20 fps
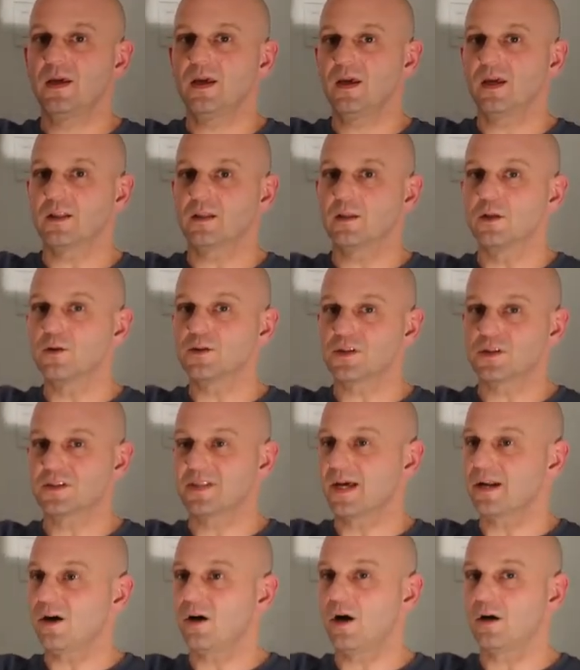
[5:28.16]
it loses
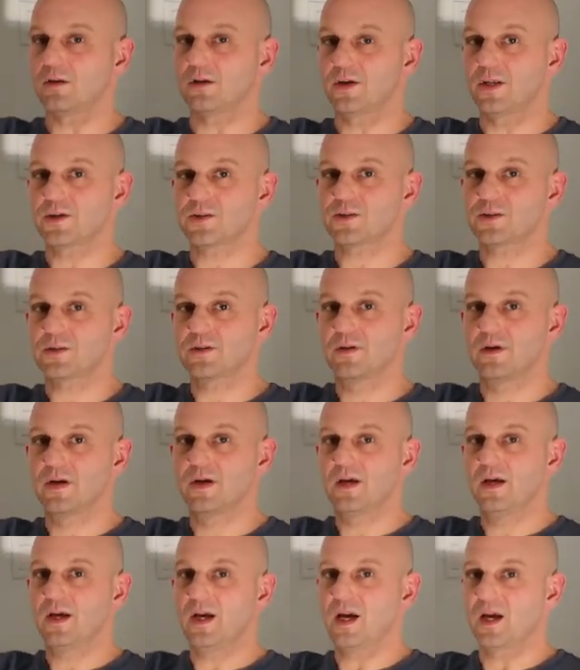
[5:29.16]
that hollowness,
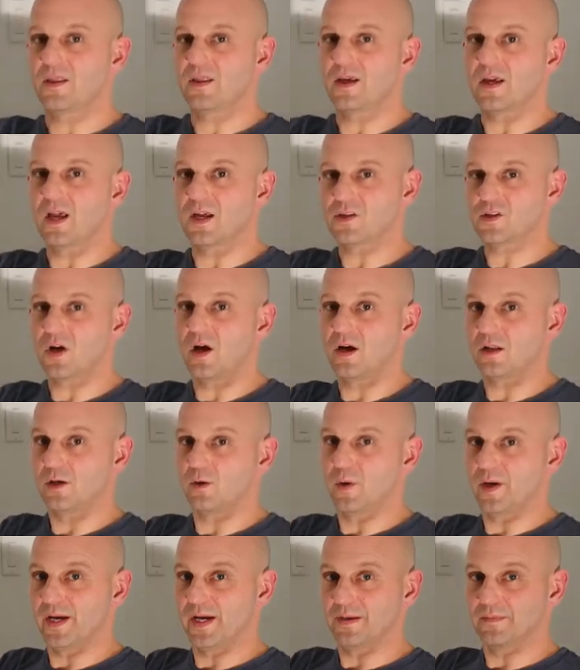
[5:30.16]
and then gets
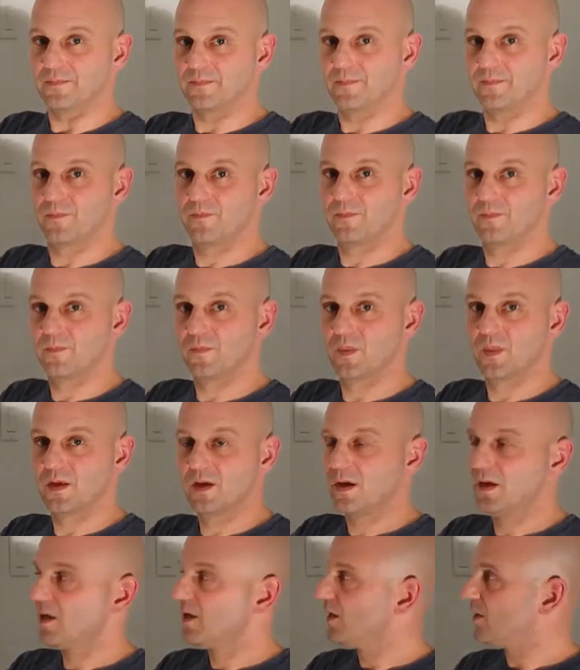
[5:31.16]
hollow again.
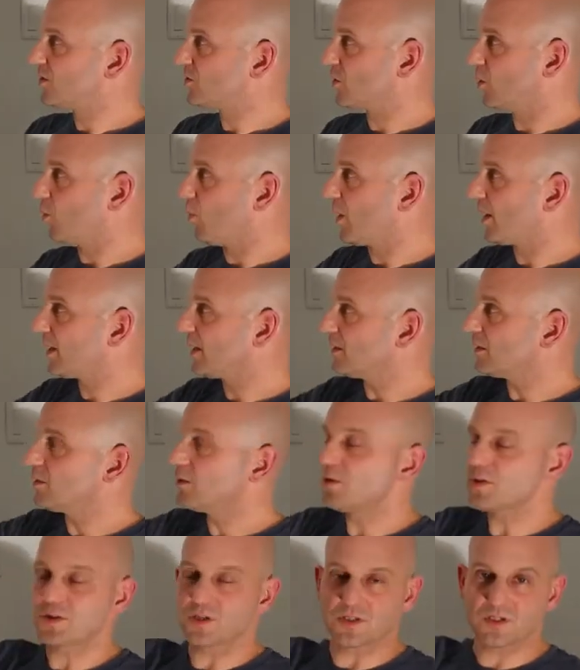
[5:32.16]
So where it
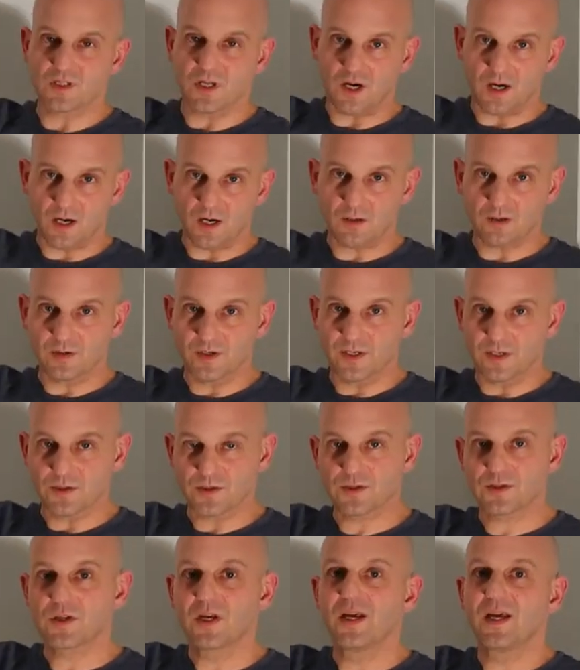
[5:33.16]
loses the
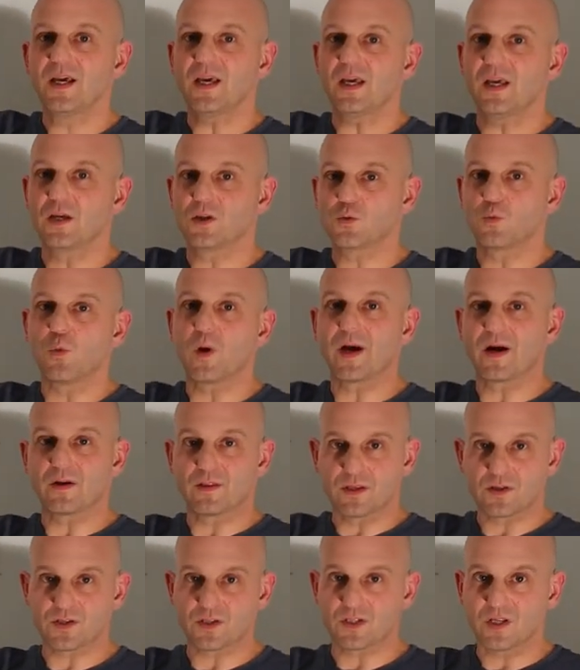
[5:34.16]
hollowness is where
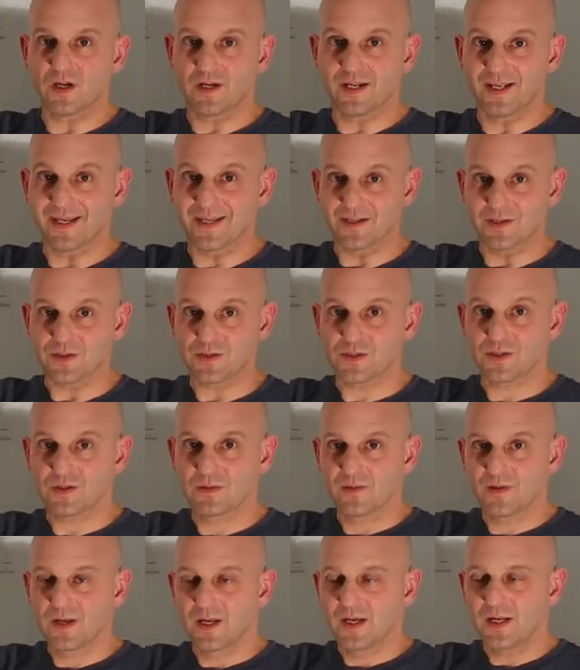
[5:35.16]
the stud is.
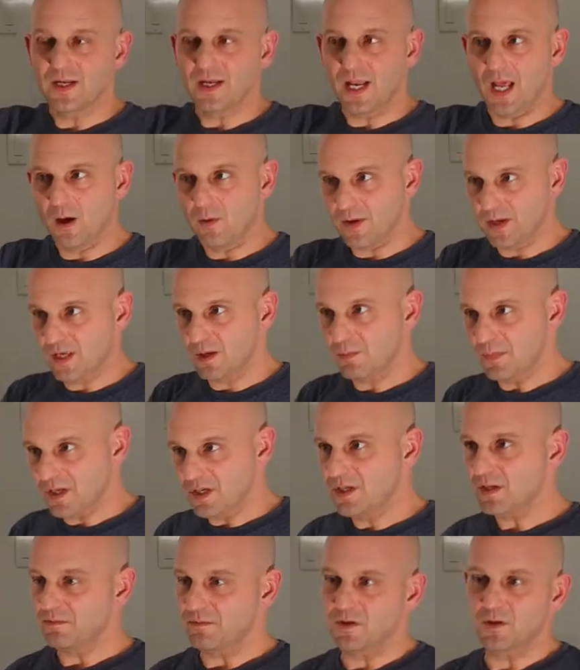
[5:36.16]
Now it can be
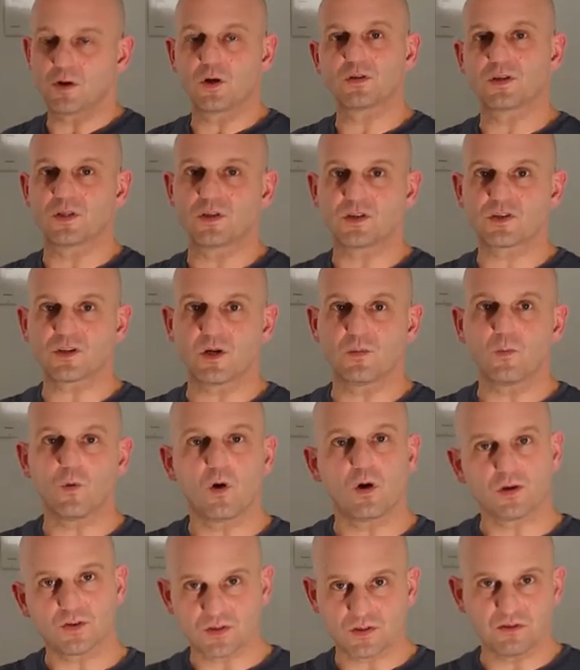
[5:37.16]
difficult in some
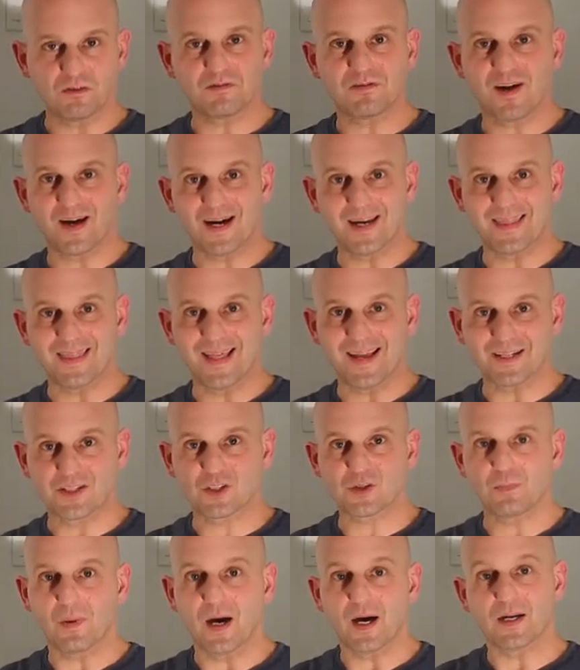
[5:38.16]
walls to find that
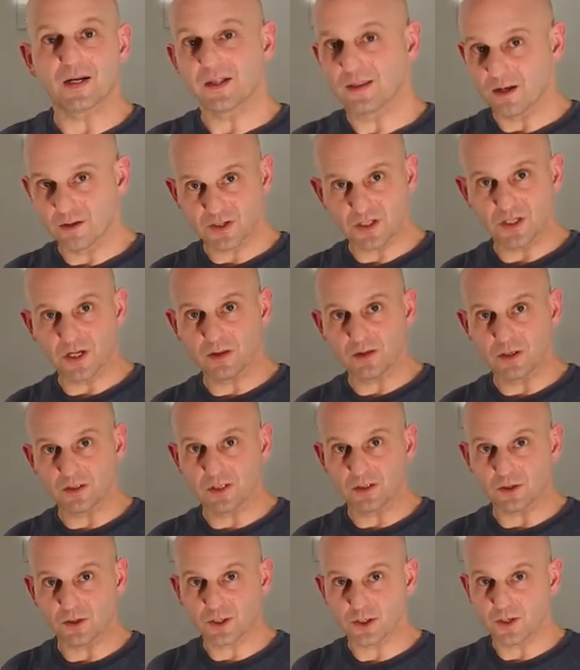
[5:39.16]
spot, and there's another
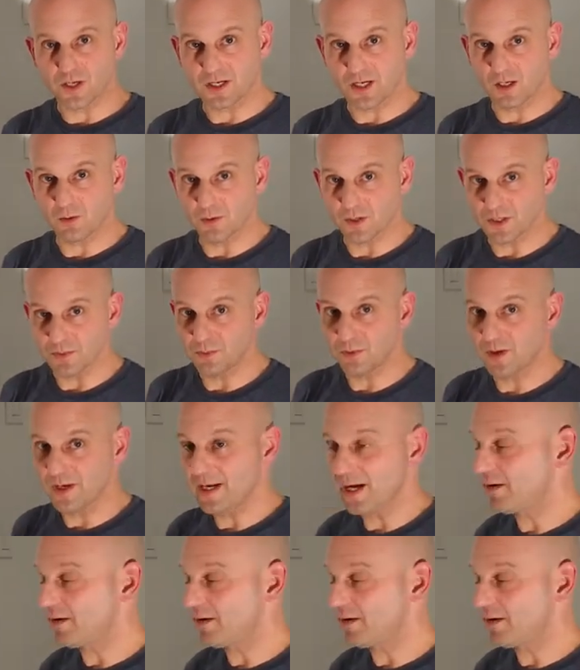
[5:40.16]
little trick I want to point